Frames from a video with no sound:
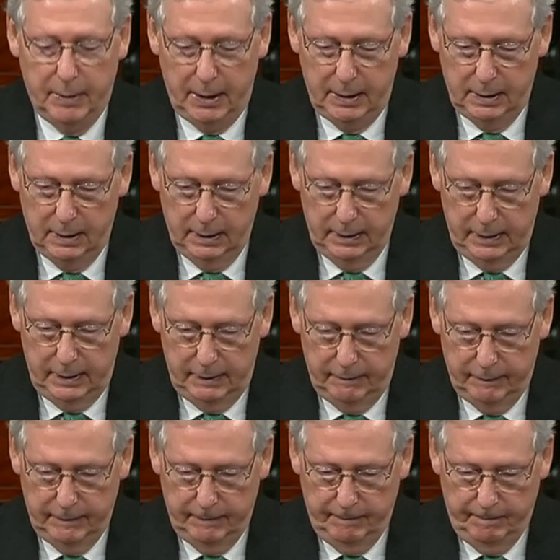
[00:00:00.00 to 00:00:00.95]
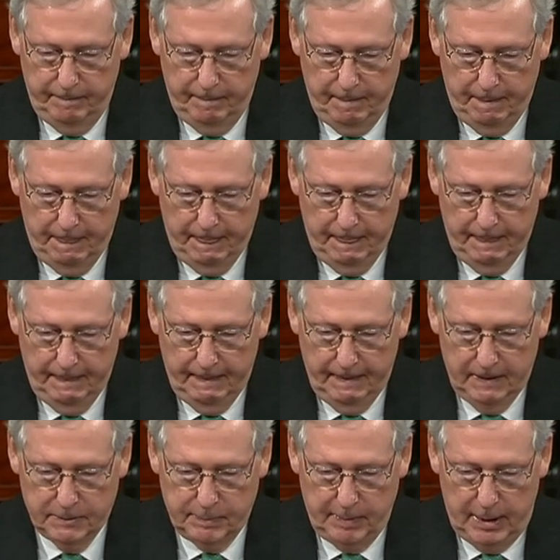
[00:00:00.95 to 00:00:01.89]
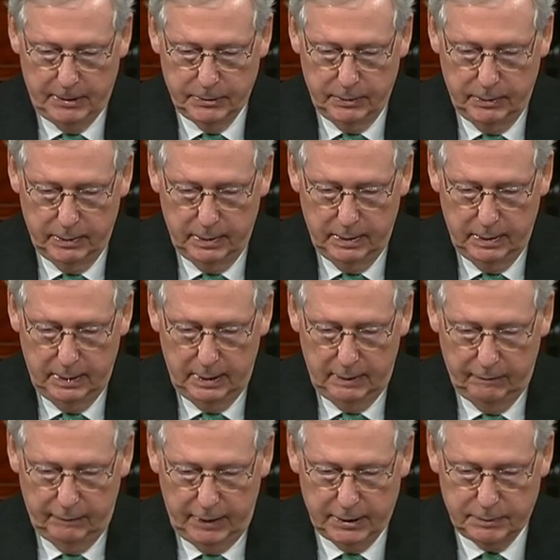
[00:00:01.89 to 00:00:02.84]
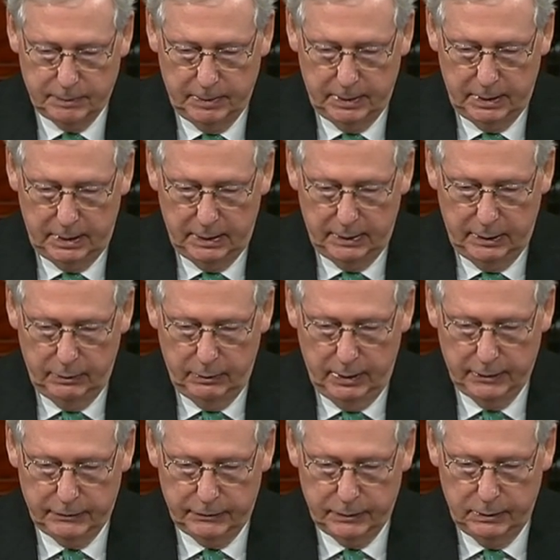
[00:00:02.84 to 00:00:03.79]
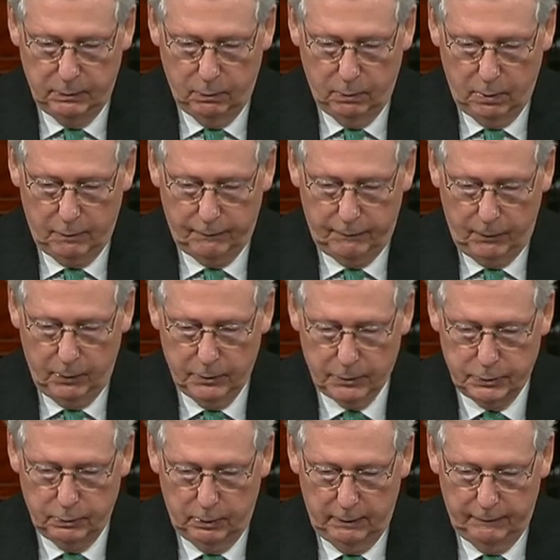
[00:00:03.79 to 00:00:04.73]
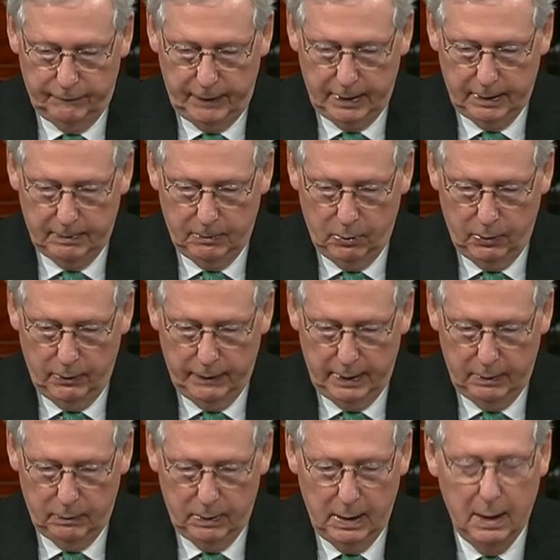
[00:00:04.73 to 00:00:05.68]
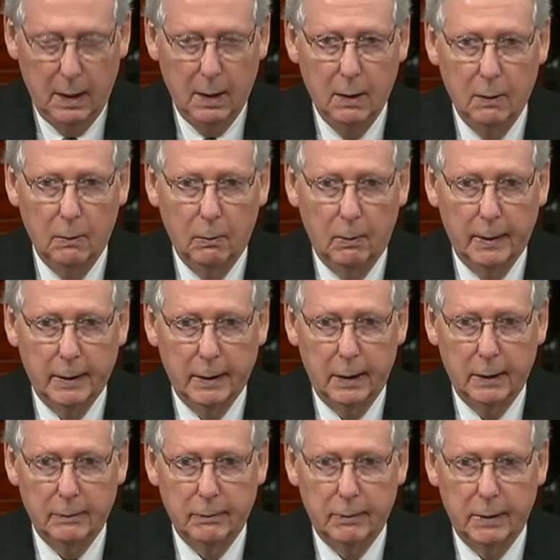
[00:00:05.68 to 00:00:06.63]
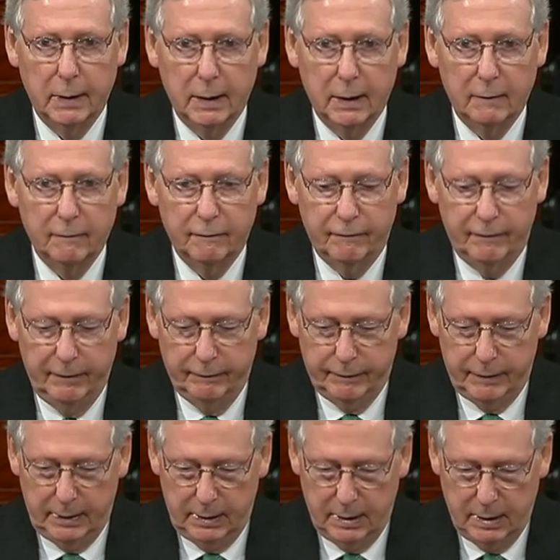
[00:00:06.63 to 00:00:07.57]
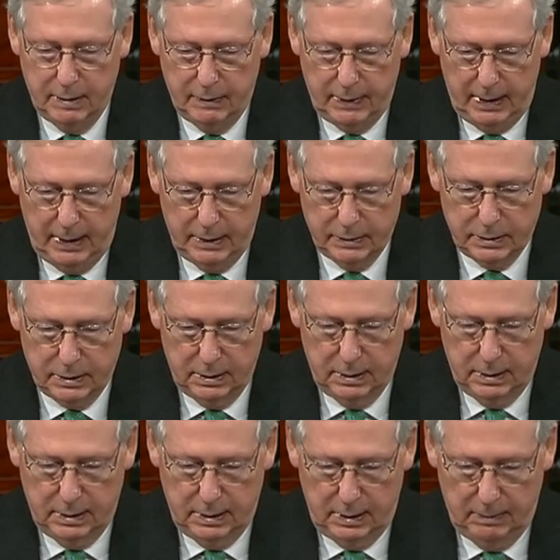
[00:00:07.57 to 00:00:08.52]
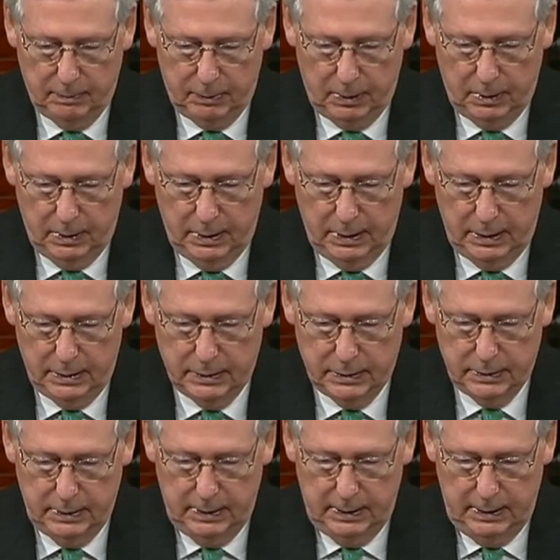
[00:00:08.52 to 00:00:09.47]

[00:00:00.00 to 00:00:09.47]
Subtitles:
paid leave. This major investment in the U.S. workforce will affect more than 150,000 employees.